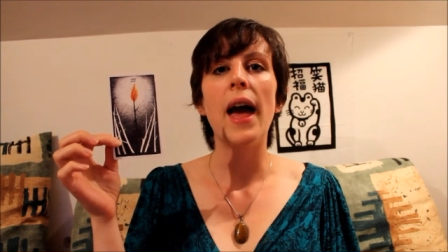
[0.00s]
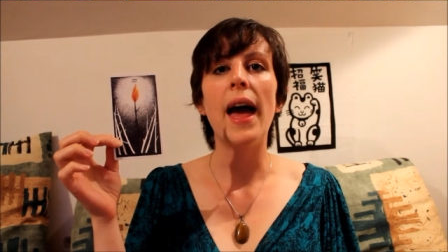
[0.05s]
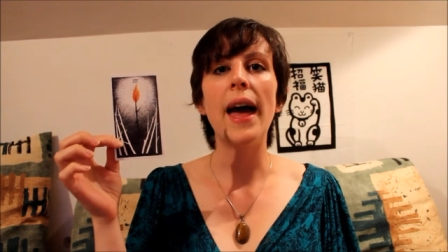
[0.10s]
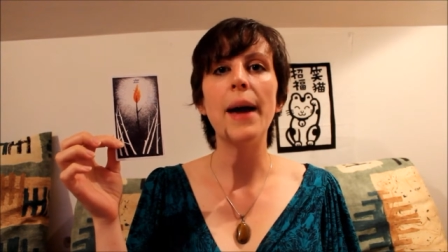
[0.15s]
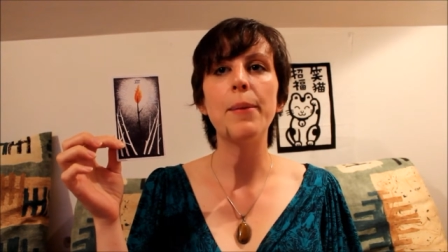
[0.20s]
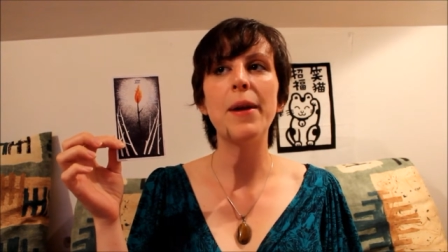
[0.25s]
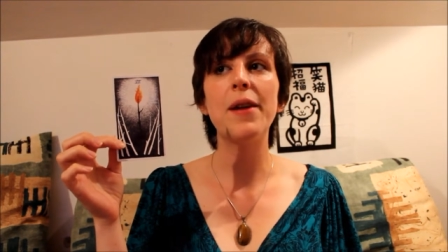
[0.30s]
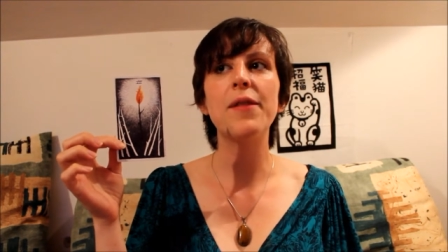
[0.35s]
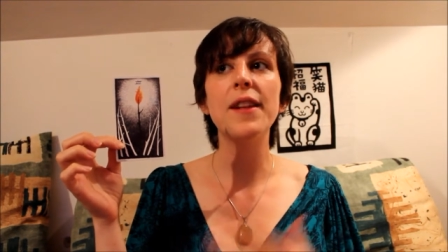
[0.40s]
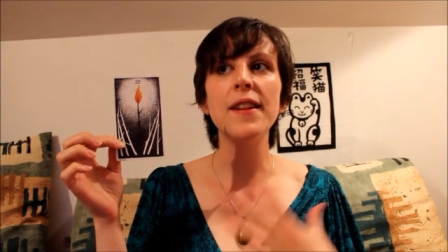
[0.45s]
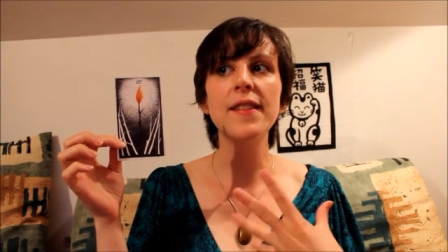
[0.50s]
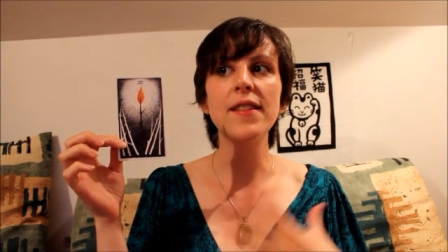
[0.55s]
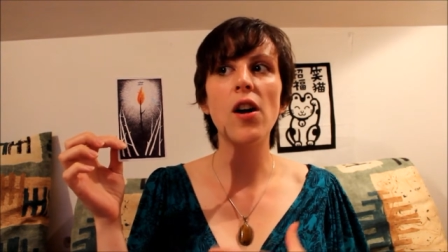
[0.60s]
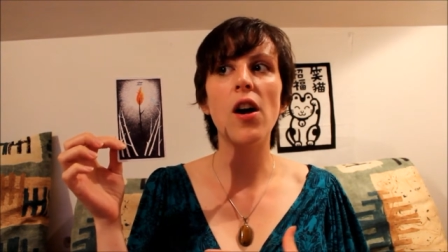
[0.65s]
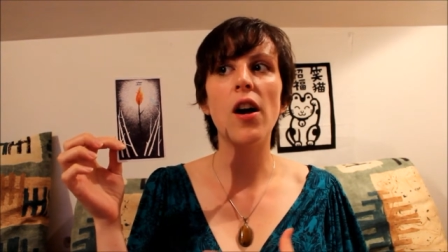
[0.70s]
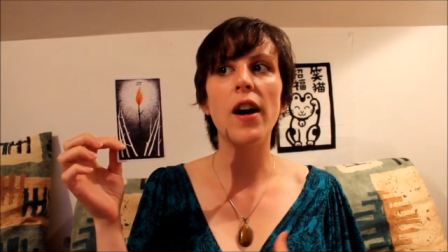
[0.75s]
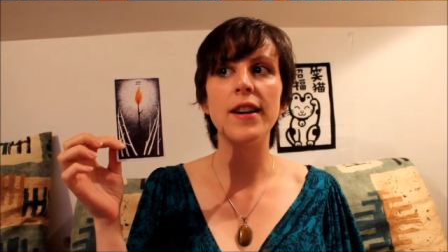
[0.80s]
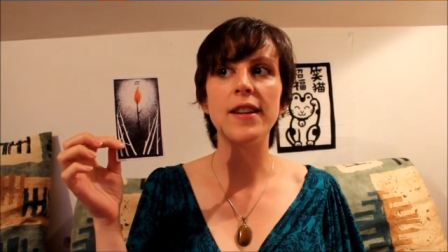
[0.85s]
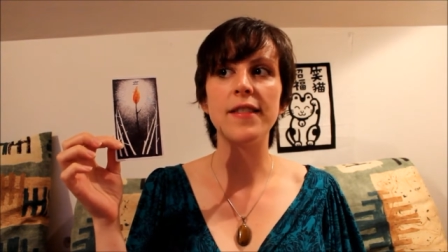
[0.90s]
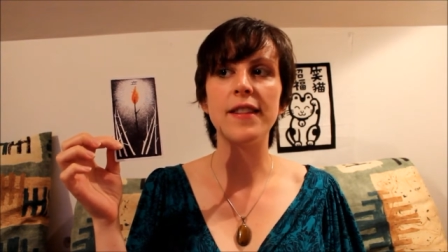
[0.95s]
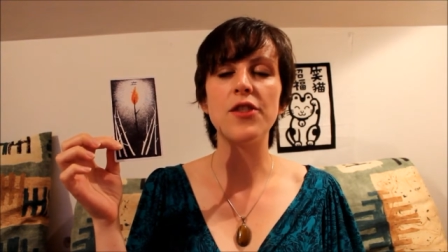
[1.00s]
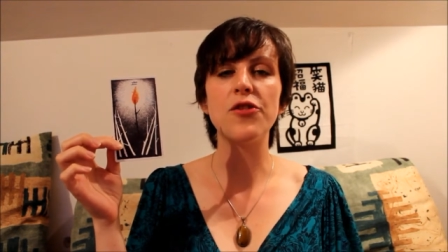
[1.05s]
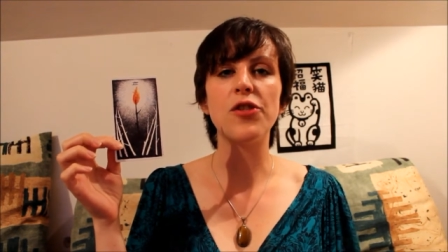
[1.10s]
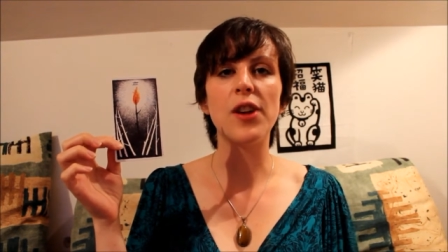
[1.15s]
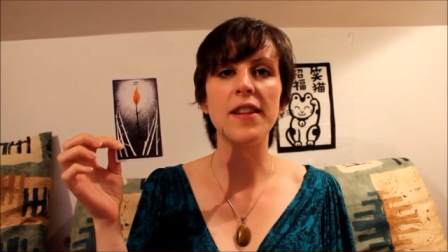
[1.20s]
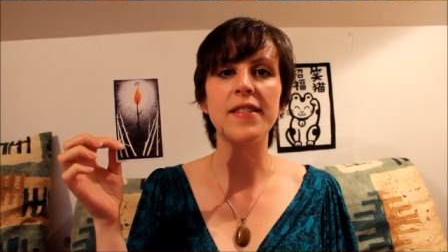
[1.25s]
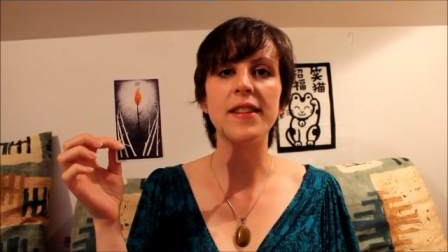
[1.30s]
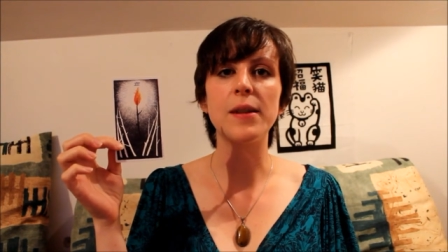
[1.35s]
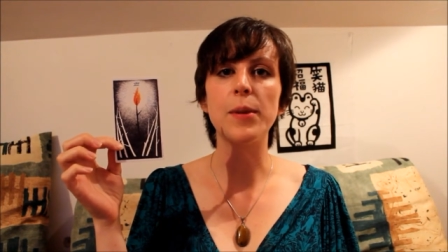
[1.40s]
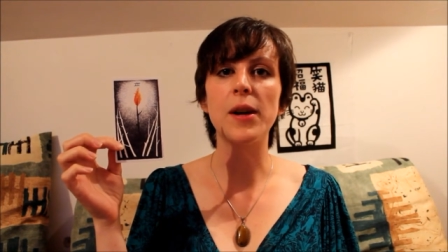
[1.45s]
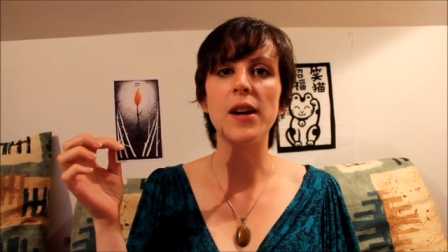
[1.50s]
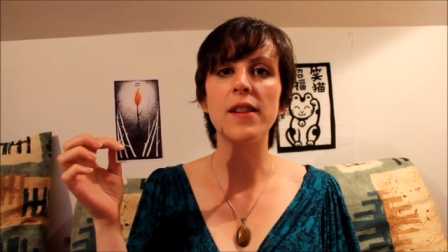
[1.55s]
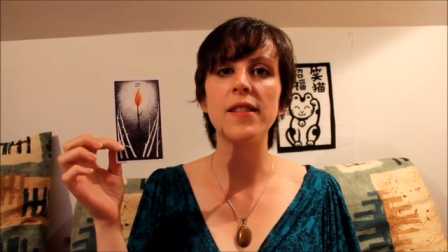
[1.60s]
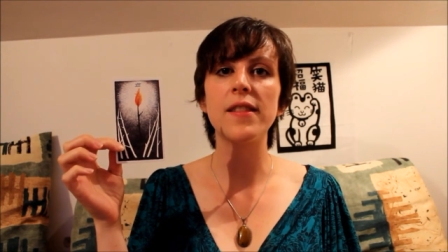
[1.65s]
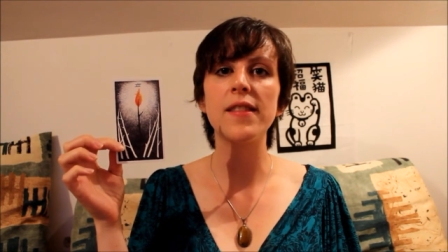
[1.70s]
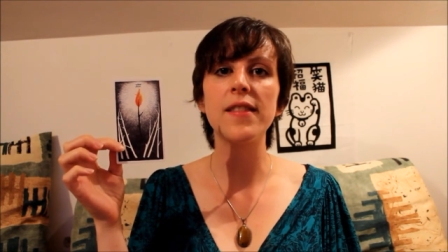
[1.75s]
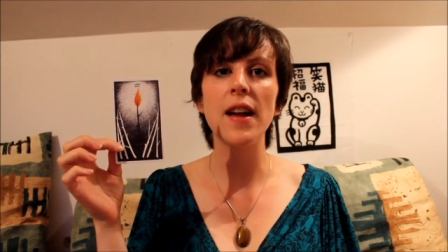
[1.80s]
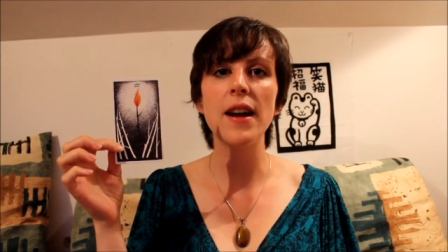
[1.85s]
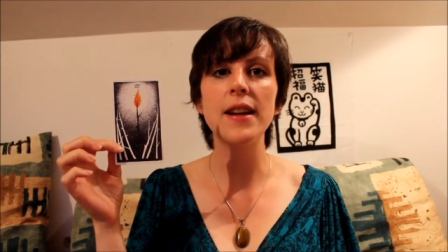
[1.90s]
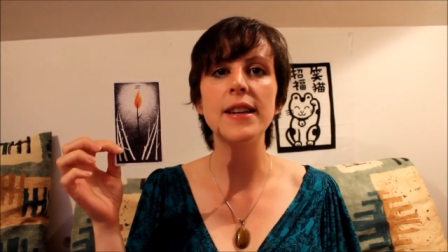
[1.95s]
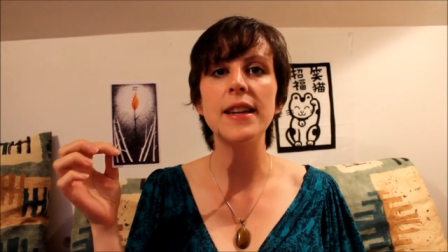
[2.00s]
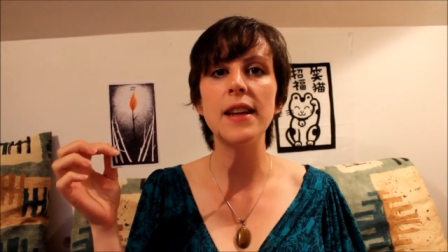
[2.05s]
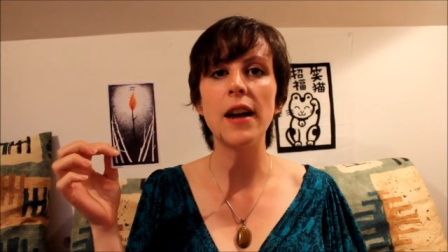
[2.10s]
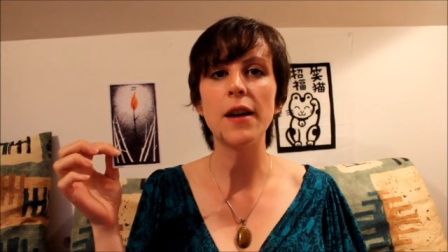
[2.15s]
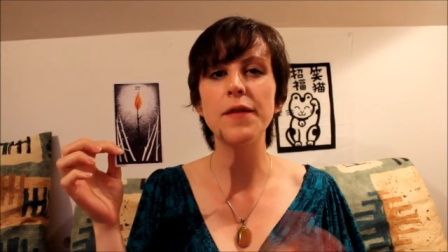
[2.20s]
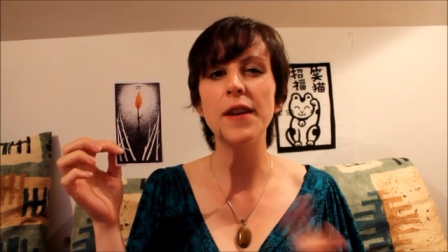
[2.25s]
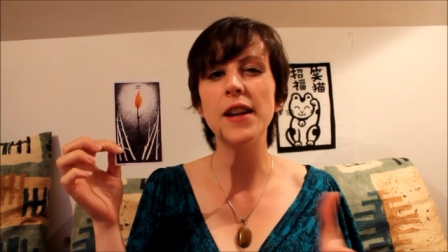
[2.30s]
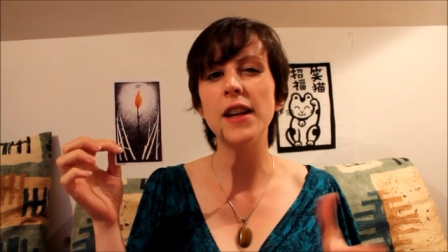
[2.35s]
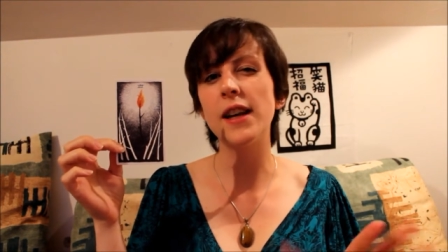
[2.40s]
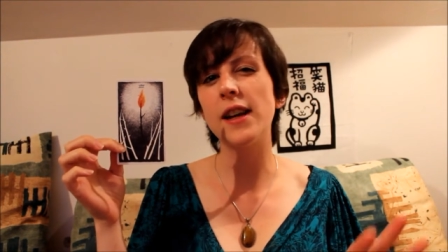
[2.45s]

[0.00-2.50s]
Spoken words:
Now this card is interesting because I feel